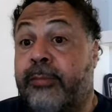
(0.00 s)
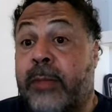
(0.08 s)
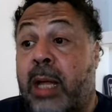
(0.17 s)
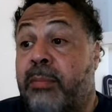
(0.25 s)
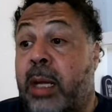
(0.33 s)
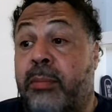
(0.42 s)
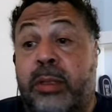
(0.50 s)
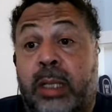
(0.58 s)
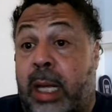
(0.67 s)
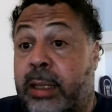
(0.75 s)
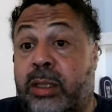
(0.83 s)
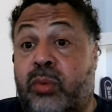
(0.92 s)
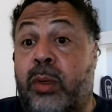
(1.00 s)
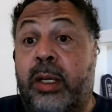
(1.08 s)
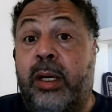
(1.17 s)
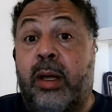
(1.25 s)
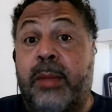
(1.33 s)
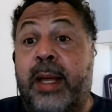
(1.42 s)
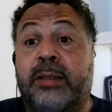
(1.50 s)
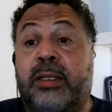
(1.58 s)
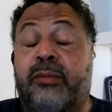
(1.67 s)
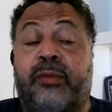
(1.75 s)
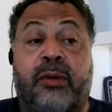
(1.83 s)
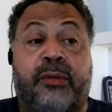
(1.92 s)
I'm, I'm i just want to know. I'm
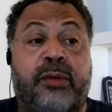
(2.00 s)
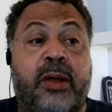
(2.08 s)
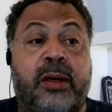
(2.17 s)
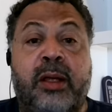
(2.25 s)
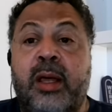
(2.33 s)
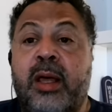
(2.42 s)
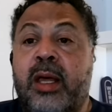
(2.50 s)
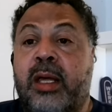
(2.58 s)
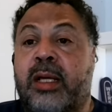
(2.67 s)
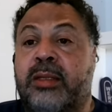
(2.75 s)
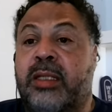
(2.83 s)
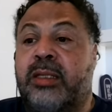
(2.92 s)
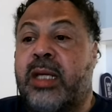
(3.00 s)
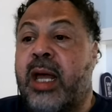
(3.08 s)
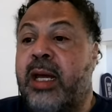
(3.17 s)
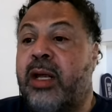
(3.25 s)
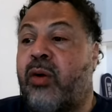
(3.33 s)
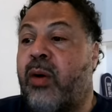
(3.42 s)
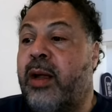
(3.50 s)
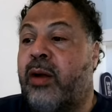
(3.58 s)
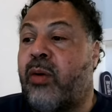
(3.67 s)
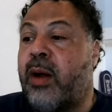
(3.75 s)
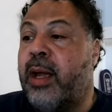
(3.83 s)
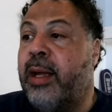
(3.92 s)
asking for a friend because it's kind of cray
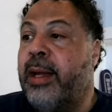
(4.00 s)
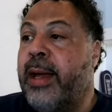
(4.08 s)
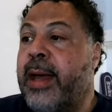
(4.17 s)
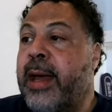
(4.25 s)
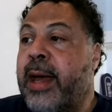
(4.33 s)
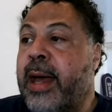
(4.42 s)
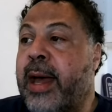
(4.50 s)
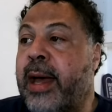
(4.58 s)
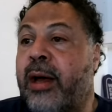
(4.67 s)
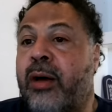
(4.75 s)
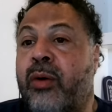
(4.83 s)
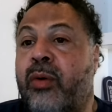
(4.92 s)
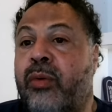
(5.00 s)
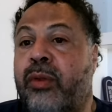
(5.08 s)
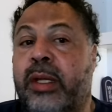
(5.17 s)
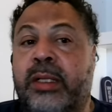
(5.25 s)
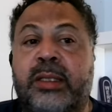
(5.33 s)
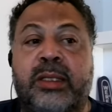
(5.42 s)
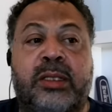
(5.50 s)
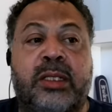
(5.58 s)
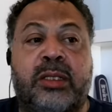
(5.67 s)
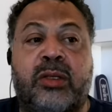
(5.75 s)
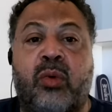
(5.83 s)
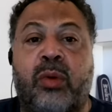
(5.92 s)
cray how this is
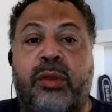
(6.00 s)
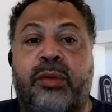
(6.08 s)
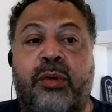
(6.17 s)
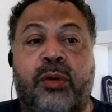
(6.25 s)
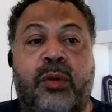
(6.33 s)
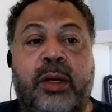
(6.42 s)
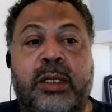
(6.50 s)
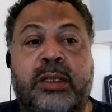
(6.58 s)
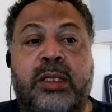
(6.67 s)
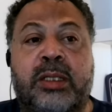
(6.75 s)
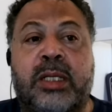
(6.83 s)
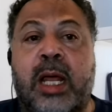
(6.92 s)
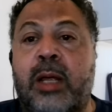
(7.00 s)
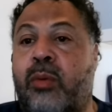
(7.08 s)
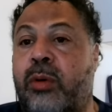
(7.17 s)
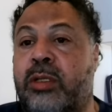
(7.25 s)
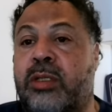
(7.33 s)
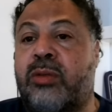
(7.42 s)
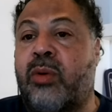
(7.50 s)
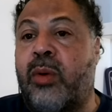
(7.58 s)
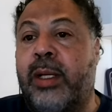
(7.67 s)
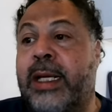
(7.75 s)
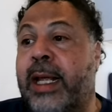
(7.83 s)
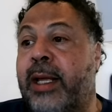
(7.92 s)
just going through, and it's just like we're just
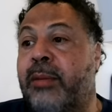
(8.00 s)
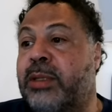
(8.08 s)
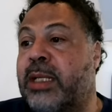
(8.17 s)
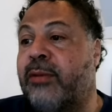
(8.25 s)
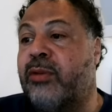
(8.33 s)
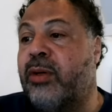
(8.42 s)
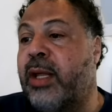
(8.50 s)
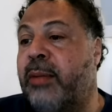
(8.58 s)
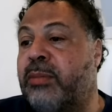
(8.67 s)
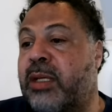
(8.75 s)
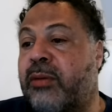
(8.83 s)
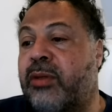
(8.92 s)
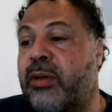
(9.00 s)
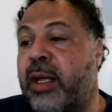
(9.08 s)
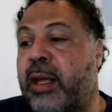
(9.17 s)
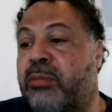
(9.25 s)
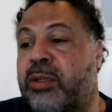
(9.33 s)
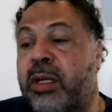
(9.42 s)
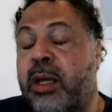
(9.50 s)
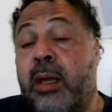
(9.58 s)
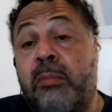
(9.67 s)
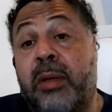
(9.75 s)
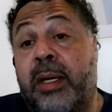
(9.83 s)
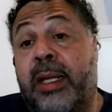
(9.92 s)
throwing names after names after names.
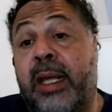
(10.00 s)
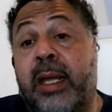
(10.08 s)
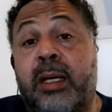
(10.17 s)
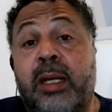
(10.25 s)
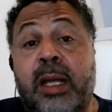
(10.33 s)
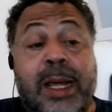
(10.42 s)
But again,